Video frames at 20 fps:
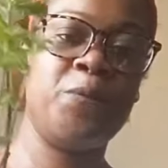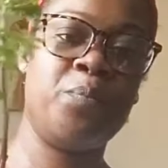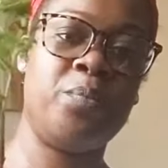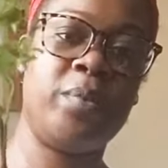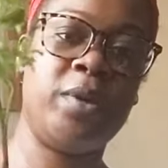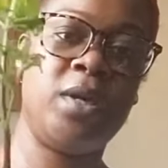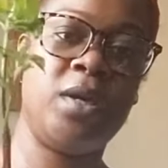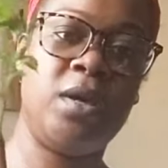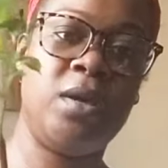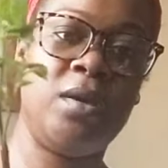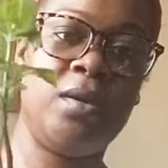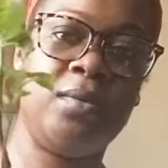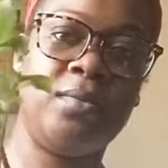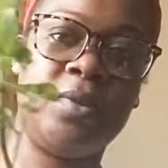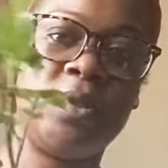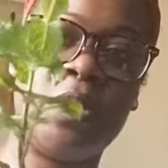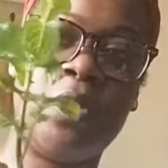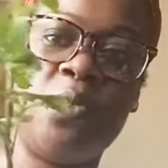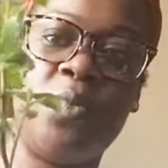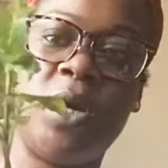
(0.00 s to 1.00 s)
But yeah,
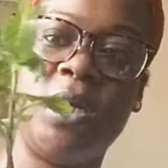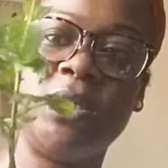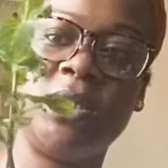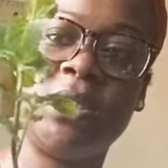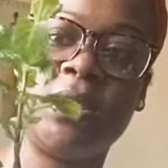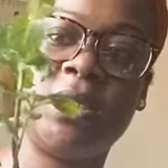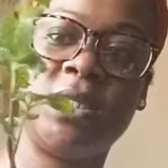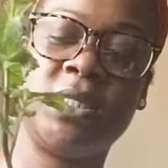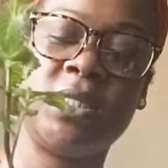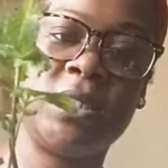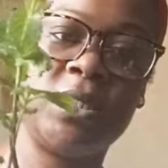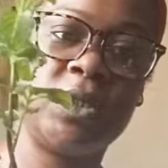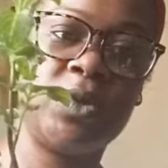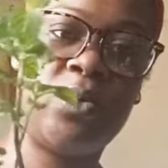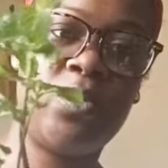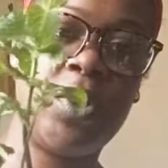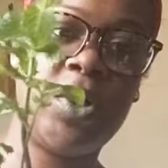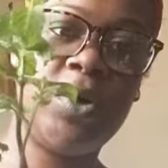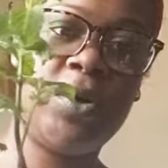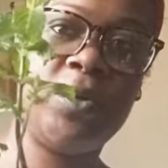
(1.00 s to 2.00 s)
so once this is
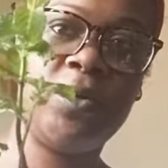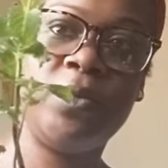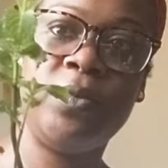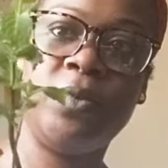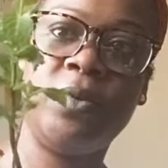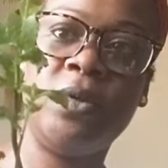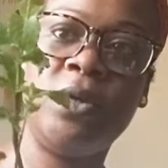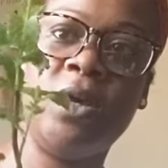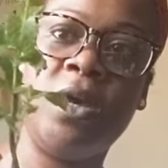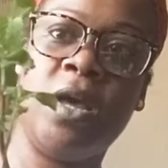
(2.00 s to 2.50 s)
grown